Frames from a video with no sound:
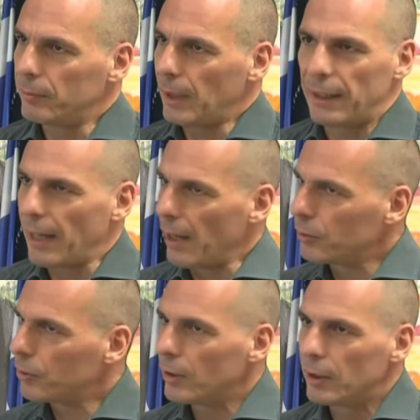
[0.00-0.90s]
in and
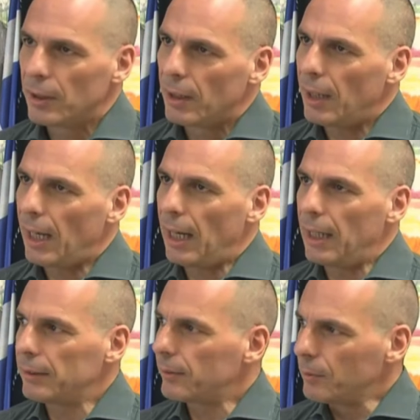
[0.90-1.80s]
out,
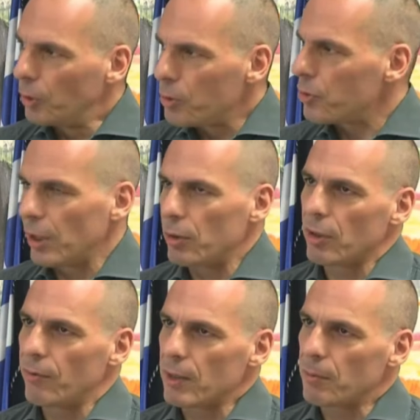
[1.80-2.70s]
and no serious
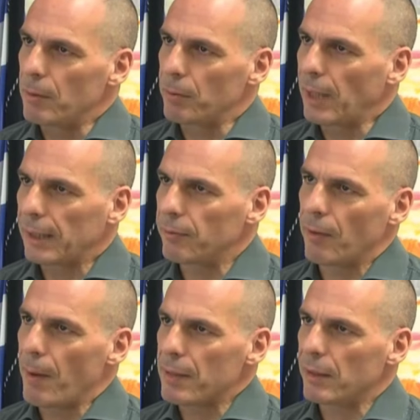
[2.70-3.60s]
investment in productive
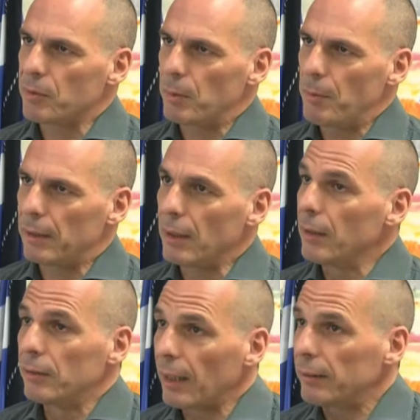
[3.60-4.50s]
capacity has been made,
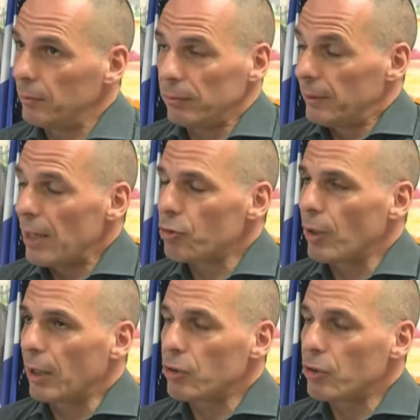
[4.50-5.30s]
Na naturally.